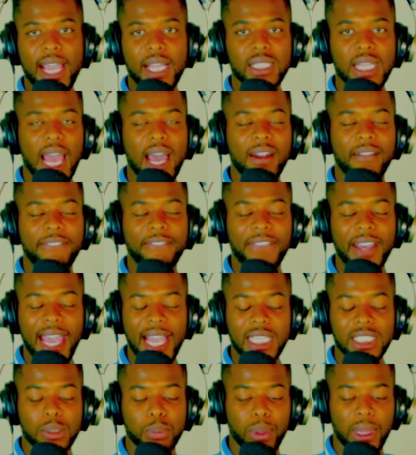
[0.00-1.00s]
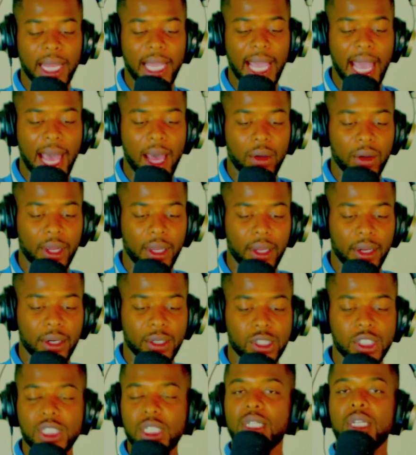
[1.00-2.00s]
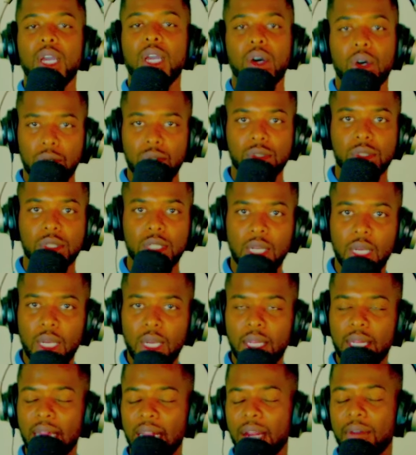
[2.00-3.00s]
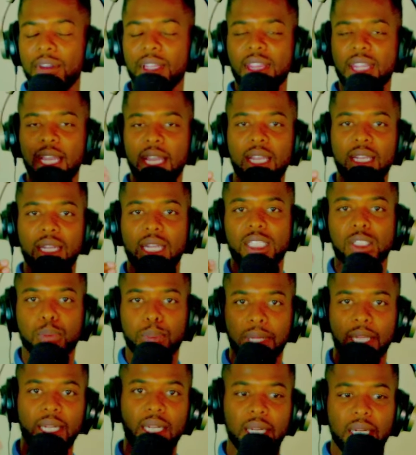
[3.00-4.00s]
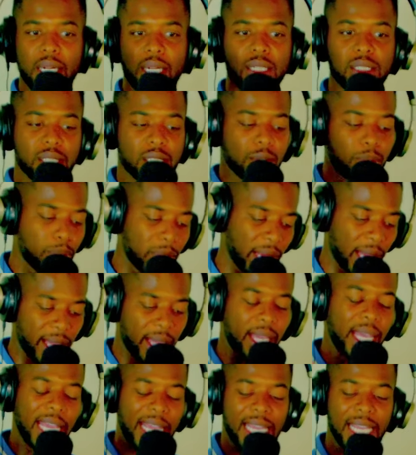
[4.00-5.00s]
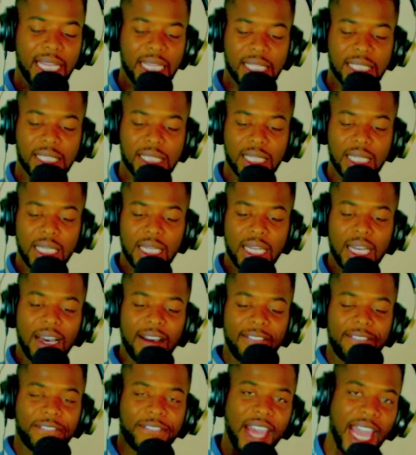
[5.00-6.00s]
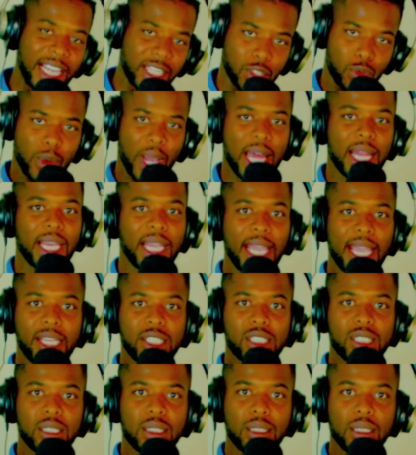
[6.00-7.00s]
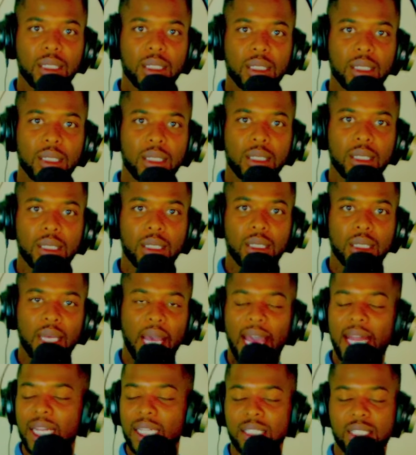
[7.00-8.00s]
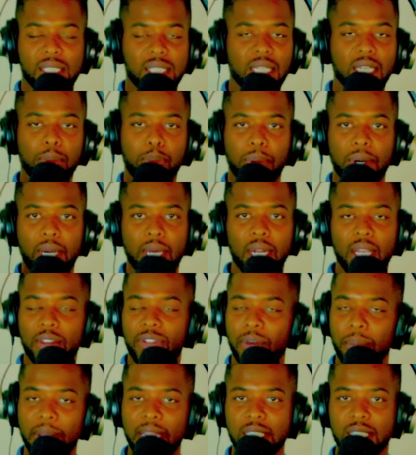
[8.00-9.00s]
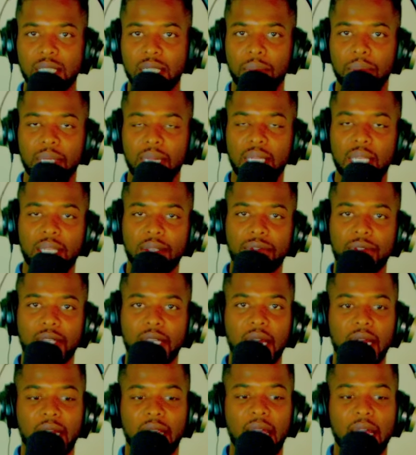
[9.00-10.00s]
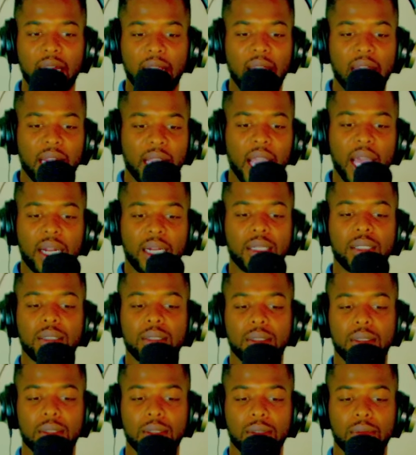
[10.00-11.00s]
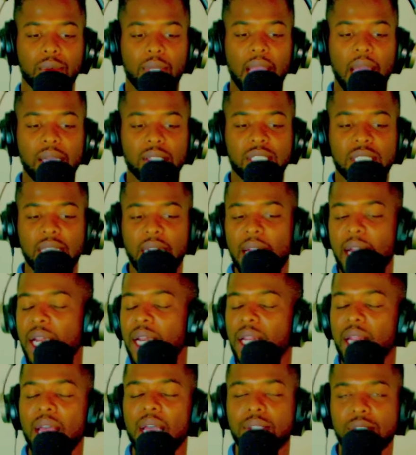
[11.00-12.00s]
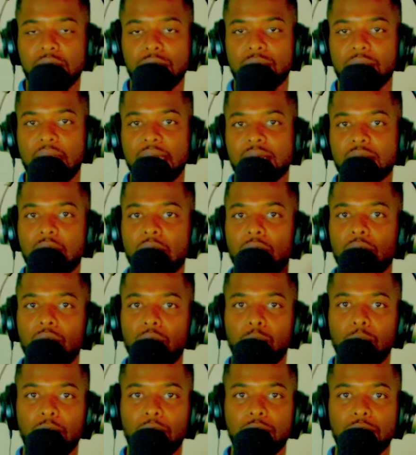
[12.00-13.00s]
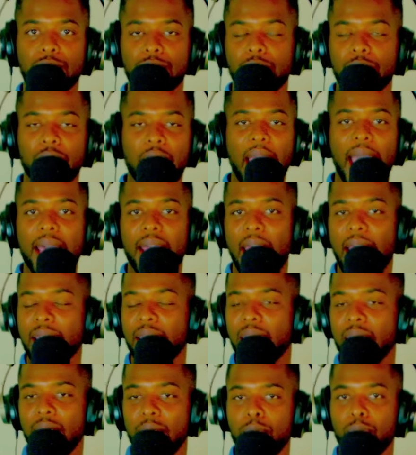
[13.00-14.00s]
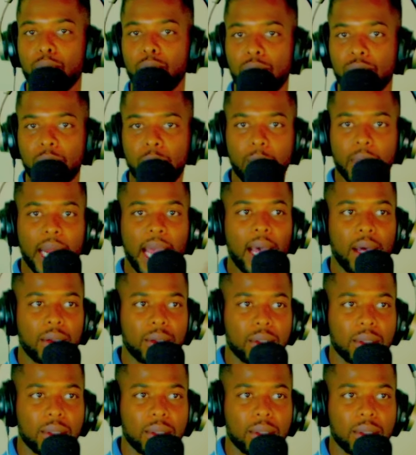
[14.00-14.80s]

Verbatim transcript: how the facts play out here. She knows that everything that's pleaded in this complaint is a factual allegation. I didn't see upon information and belief, yada yada yada yada. When y'all see that in a lawsuit, that's cold words for I, I can't prove it without